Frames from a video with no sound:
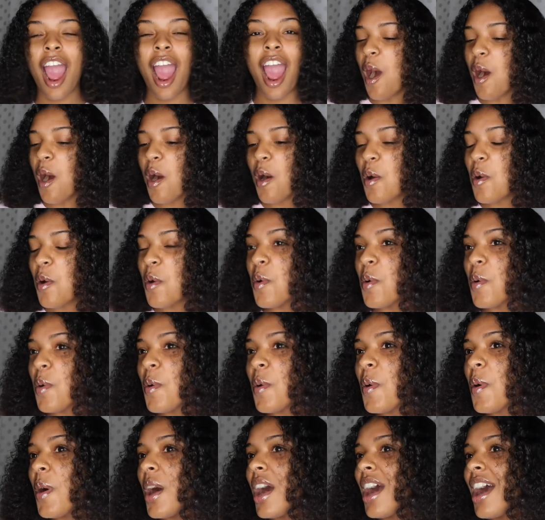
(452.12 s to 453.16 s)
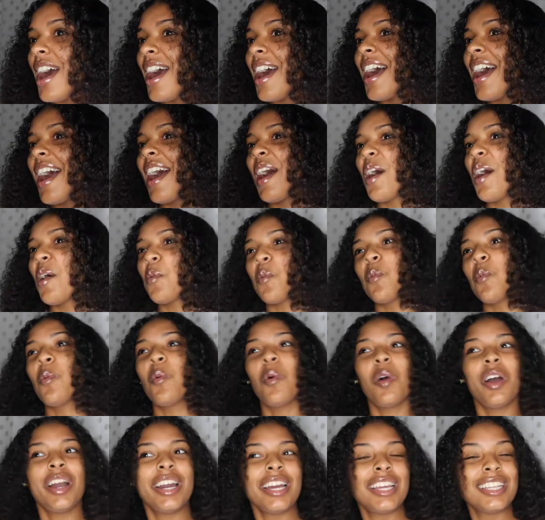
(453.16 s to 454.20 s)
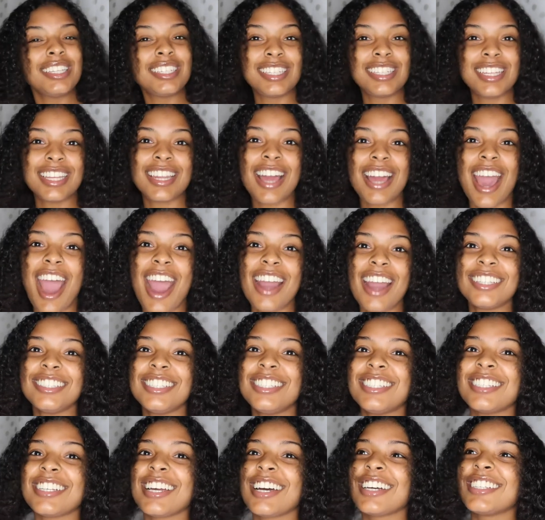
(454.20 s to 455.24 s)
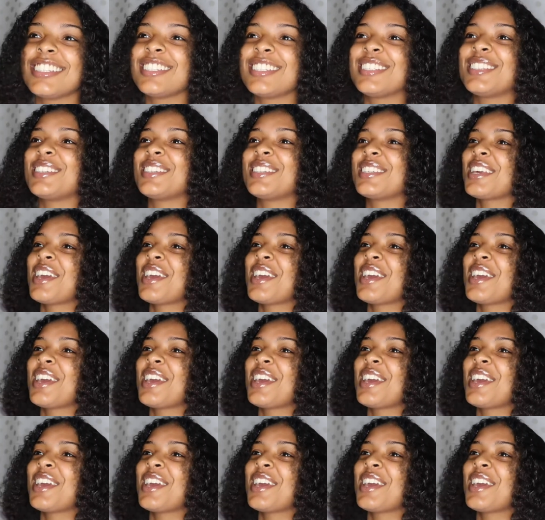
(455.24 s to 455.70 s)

Oh, what did I just,